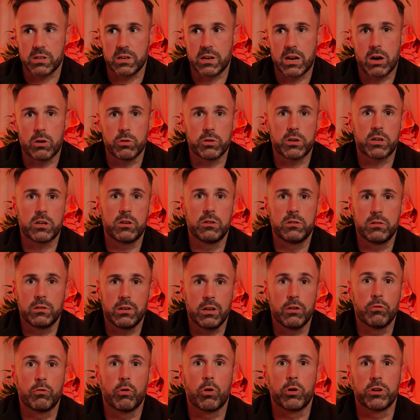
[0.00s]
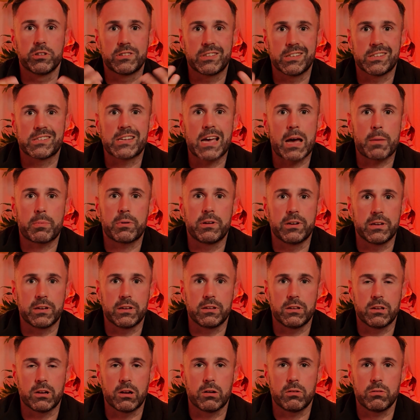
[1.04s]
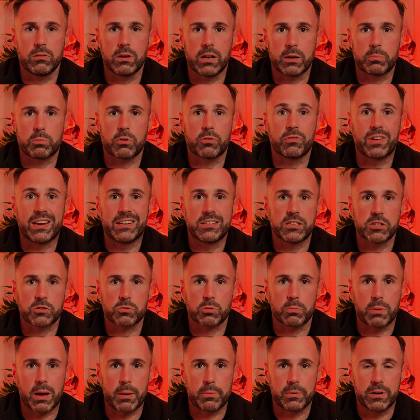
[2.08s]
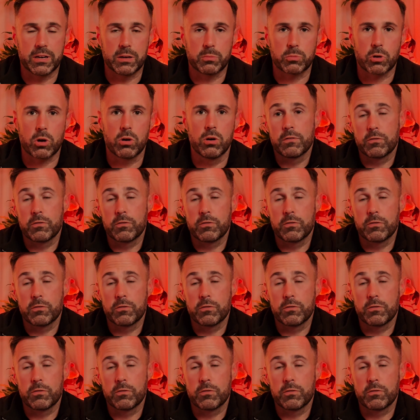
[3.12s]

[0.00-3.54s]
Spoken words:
and how you can avoid this happening, or like prevent this from happening, bro.